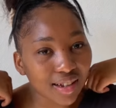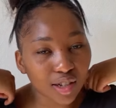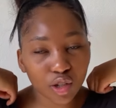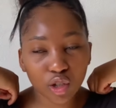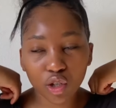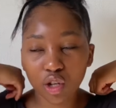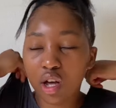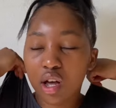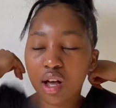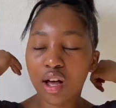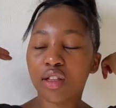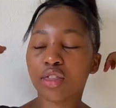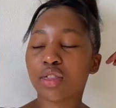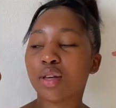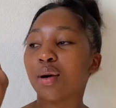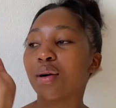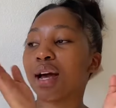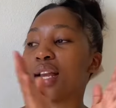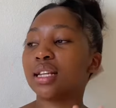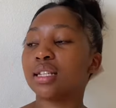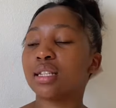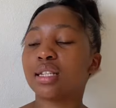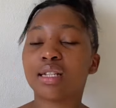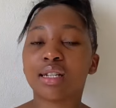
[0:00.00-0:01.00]
yo, the
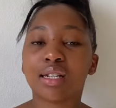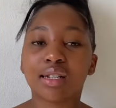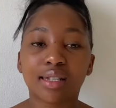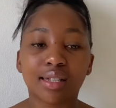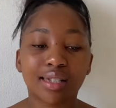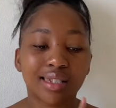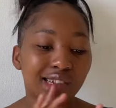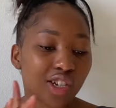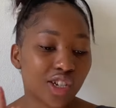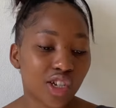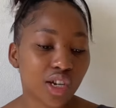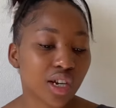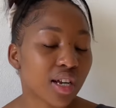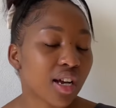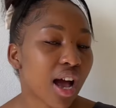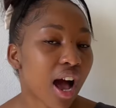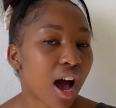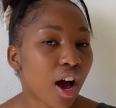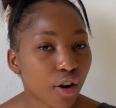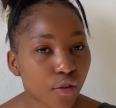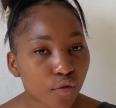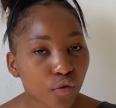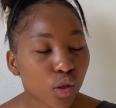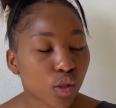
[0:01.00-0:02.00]
quality is literally
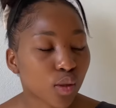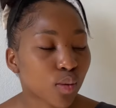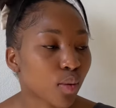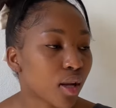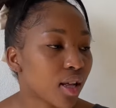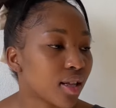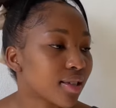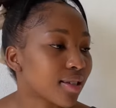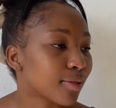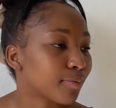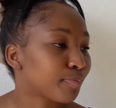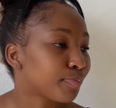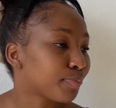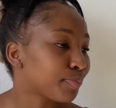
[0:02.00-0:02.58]
out of this world.